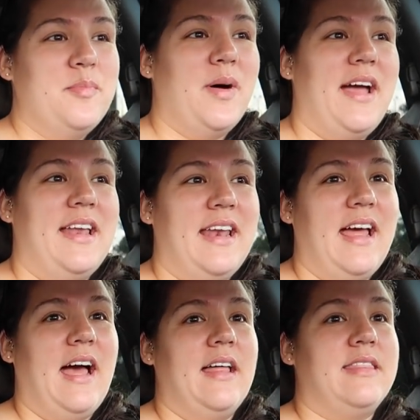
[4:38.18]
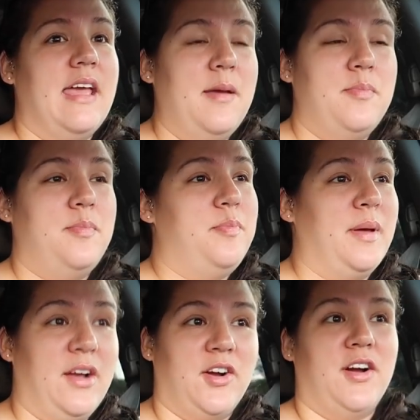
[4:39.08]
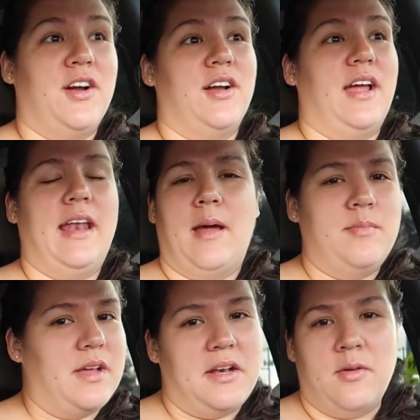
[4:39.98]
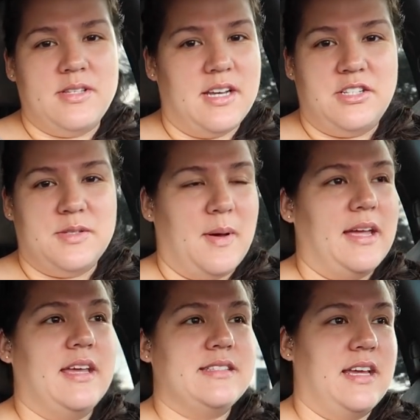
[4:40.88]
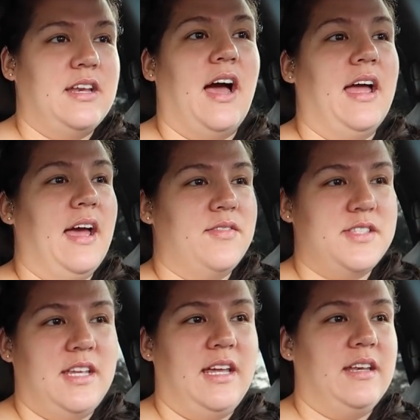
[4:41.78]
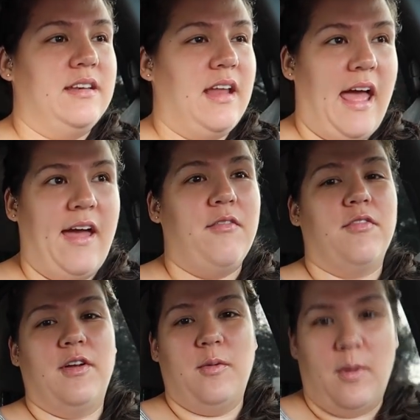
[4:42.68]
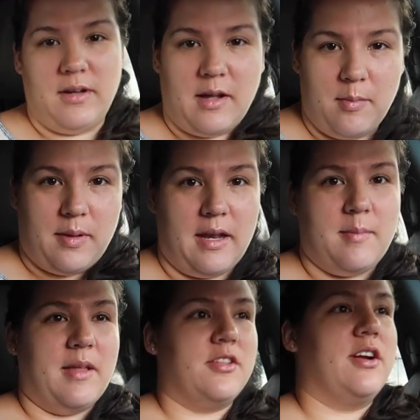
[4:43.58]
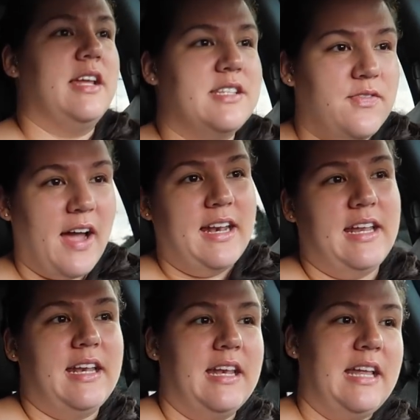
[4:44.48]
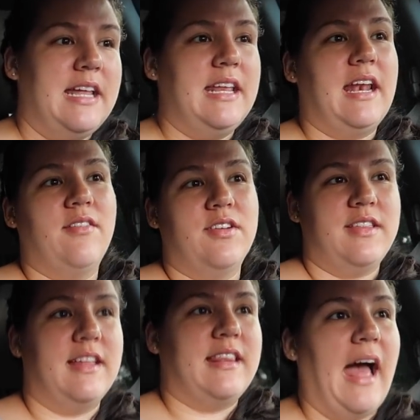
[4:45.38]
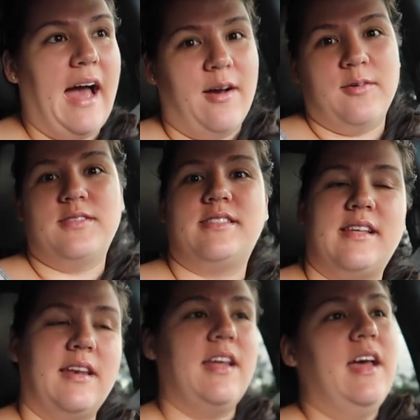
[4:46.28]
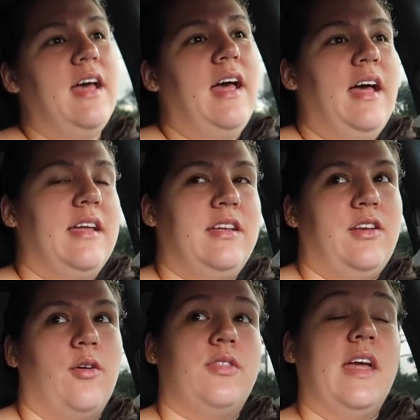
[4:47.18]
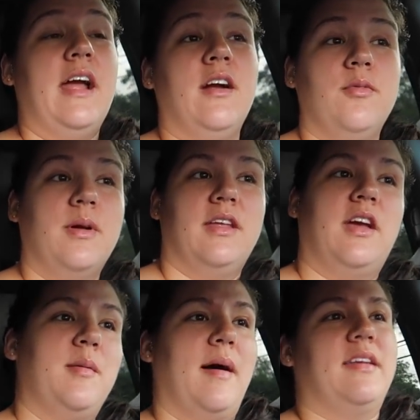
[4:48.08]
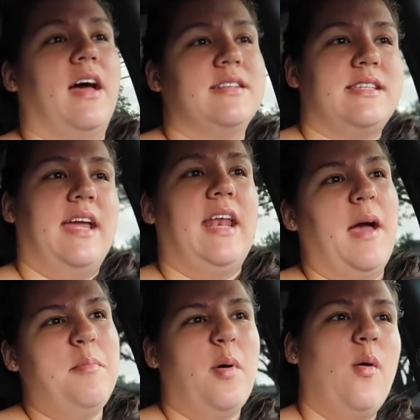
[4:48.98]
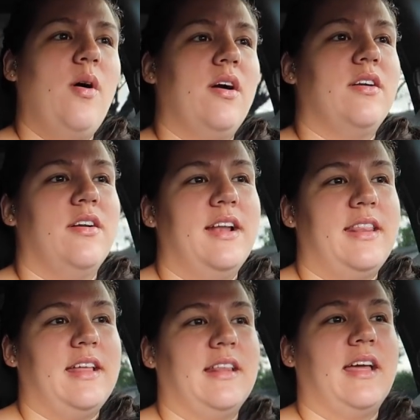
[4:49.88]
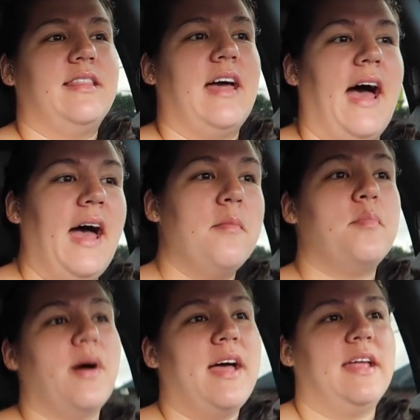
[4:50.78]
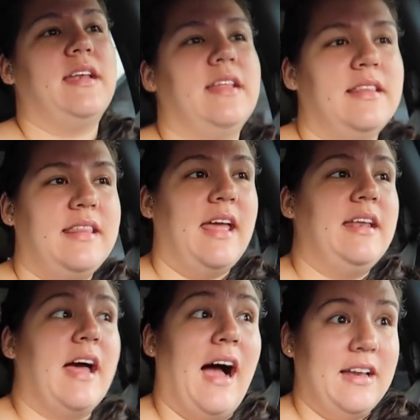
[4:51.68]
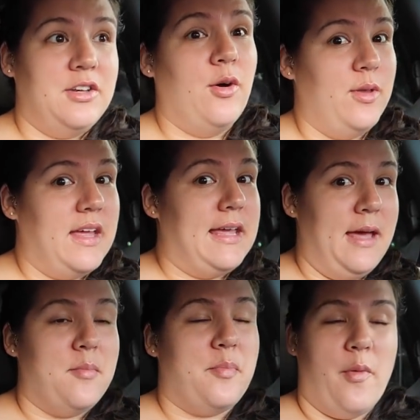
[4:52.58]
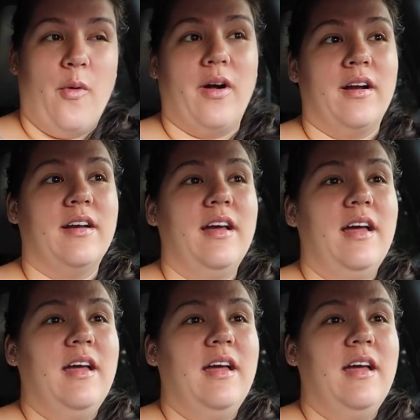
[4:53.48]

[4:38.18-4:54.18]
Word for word: but they bicker and I'm, I know it's not just my kids I, I have seen everyone complain about their kids fighting and eating everything in the house and you know they're really good about not saying I'm bored or anything like that but they I know they get bored